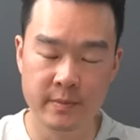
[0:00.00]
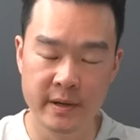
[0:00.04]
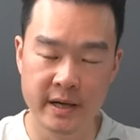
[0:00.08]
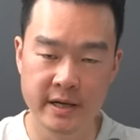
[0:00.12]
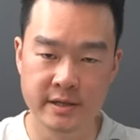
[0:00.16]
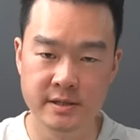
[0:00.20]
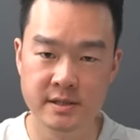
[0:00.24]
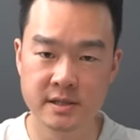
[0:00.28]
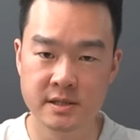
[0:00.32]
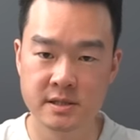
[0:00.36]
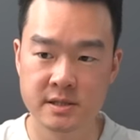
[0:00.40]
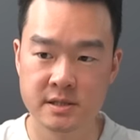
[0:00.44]

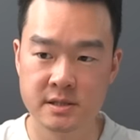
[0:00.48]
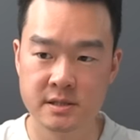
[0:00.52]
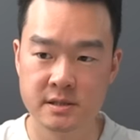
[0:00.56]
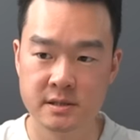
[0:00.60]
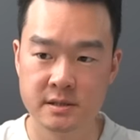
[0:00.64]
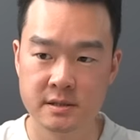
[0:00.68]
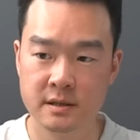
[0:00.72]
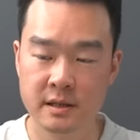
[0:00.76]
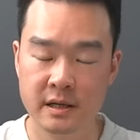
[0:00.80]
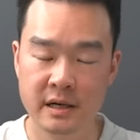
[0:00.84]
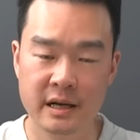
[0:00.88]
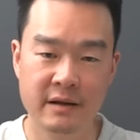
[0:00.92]
pages,
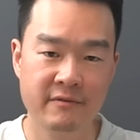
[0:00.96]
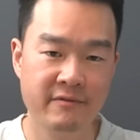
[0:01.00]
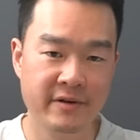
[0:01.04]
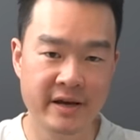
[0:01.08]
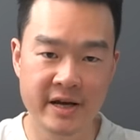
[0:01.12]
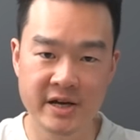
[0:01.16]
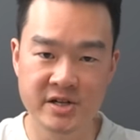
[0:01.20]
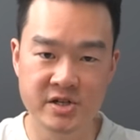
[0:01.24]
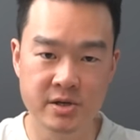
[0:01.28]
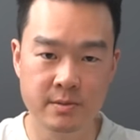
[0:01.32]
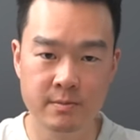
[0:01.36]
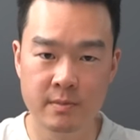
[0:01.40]
the
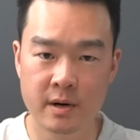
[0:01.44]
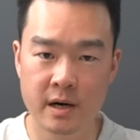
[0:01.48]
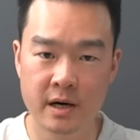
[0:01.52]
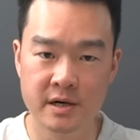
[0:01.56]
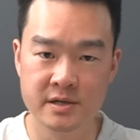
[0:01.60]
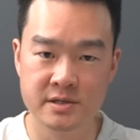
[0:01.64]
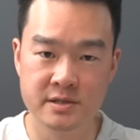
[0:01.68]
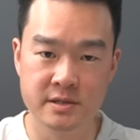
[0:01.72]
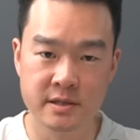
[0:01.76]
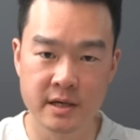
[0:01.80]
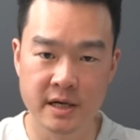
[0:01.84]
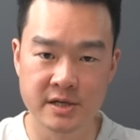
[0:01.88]
navigation
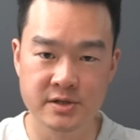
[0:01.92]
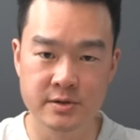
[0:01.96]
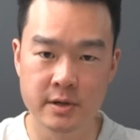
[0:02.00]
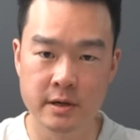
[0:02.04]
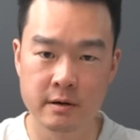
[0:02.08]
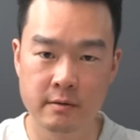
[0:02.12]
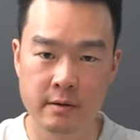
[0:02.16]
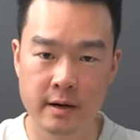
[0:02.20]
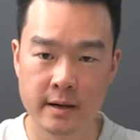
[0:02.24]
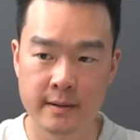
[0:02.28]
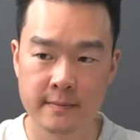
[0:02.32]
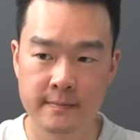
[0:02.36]
bars,
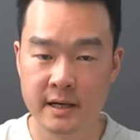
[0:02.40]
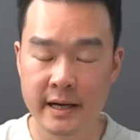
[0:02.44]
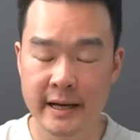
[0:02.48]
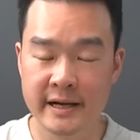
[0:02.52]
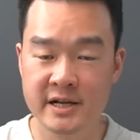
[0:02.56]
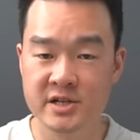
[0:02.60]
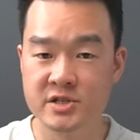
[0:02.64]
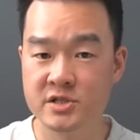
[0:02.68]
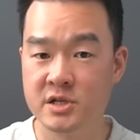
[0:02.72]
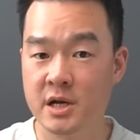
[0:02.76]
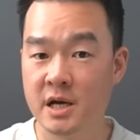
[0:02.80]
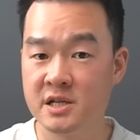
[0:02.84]
etc.
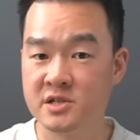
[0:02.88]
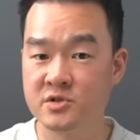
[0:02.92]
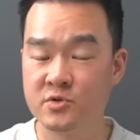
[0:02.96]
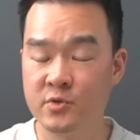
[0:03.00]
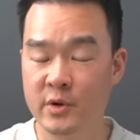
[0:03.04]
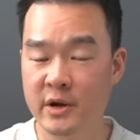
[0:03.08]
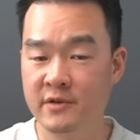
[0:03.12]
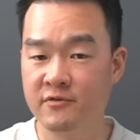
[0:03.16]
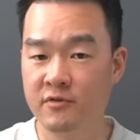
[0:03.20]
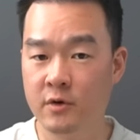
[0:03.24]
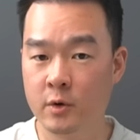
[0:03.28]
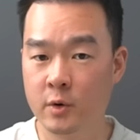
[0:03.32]
And it's not
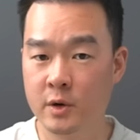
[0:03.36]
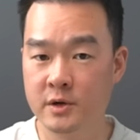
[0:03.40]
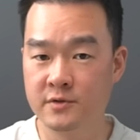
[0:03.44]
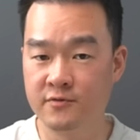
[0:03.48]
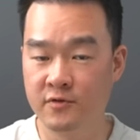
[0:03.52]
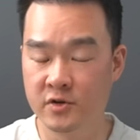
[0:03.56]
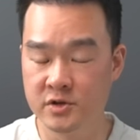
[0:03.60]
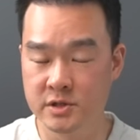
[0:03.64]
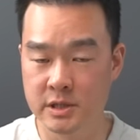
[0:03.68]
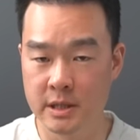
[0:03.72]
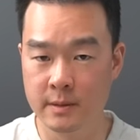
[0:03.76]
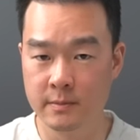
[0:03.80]
straightforward
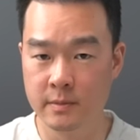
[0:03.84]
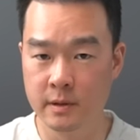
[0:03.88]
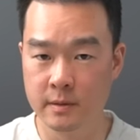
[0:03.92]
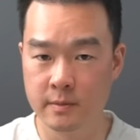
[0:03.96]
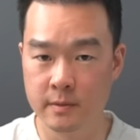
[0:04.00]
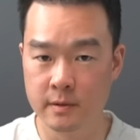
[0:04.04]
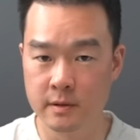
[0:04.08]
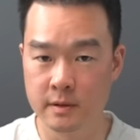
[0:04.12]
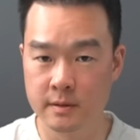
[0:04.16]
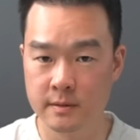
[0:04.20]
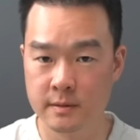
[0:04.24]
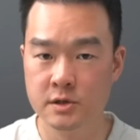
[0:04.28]
for some
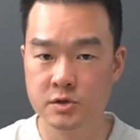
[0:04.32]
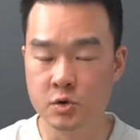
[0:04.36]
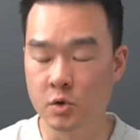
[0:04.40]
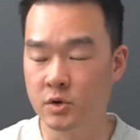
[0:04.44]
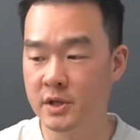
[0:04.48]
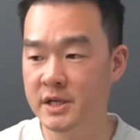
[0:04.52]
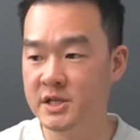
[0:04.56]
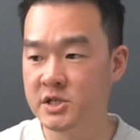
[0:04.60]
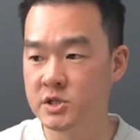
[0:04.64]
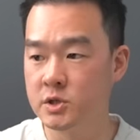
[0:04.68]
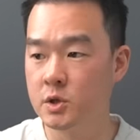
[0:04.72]
people. So this